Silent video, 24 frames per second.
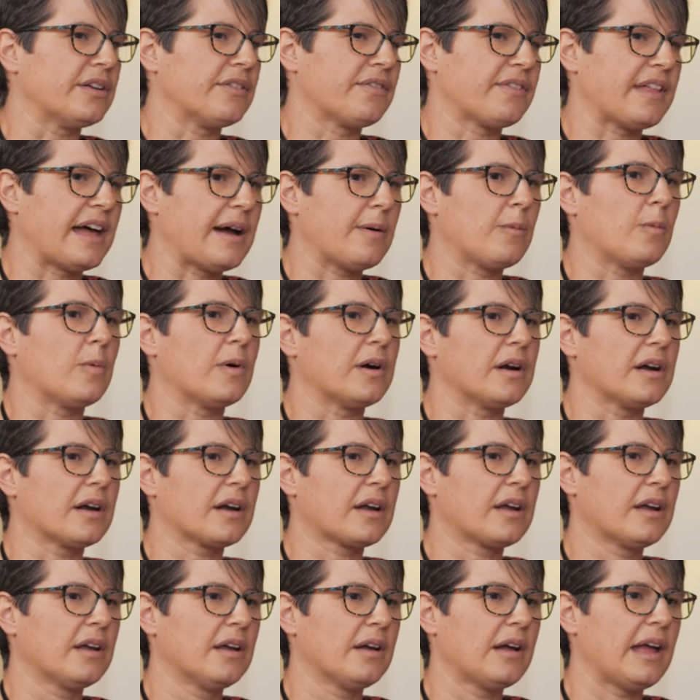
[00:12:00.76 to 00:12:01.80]
lot of that
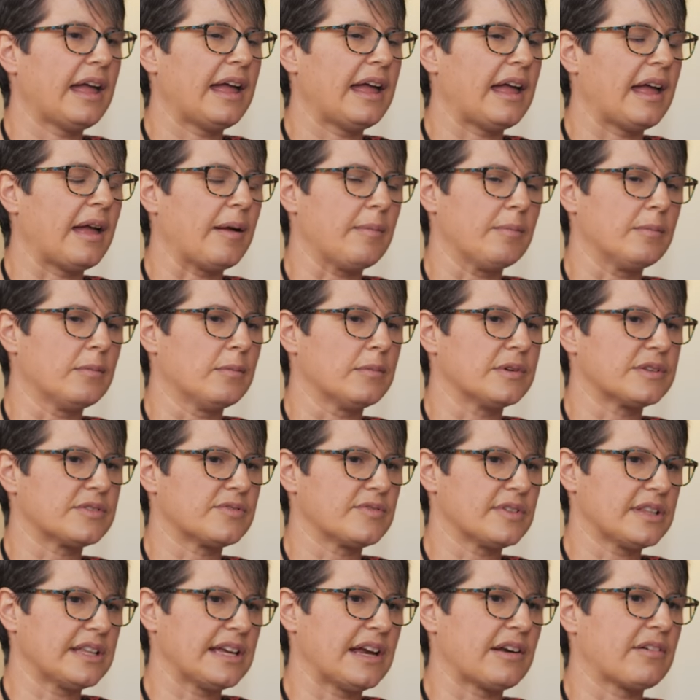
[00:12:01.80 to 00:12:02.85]
work um, was
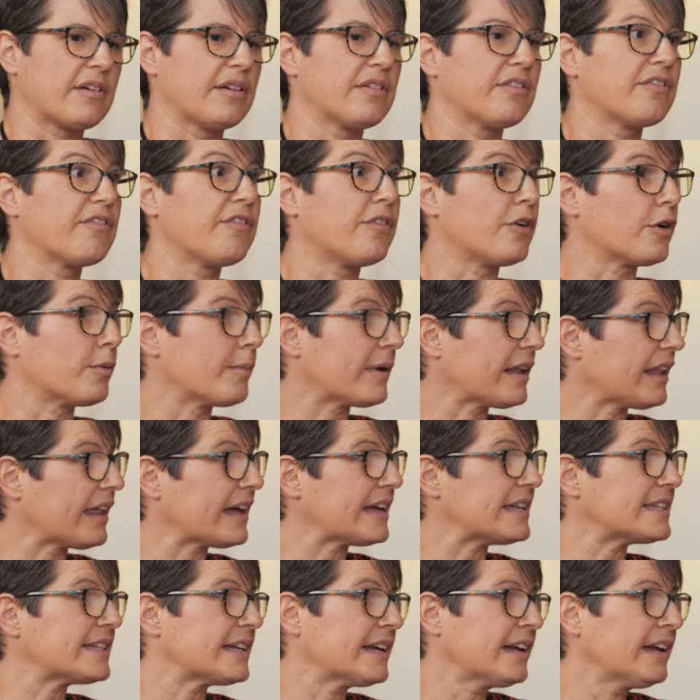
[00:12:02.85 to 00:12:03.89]
really around
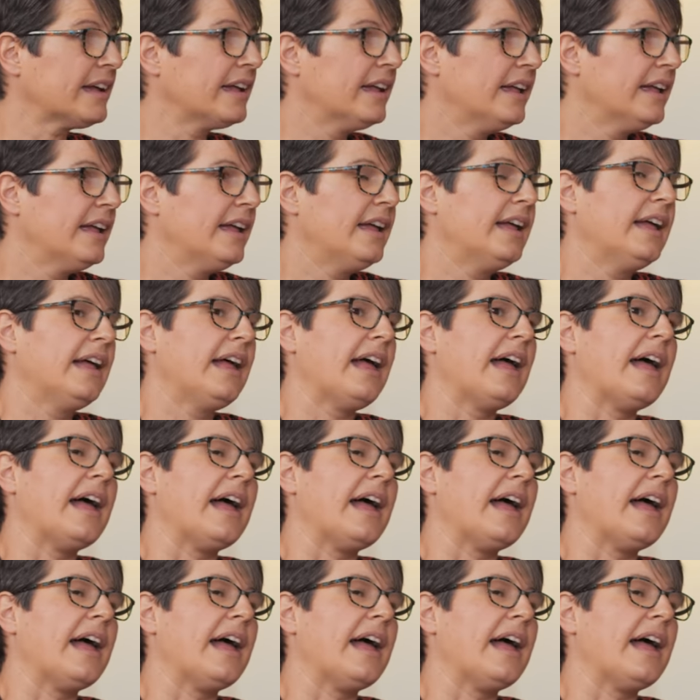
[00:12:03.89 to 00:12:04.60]
formalizing, mm-hmm.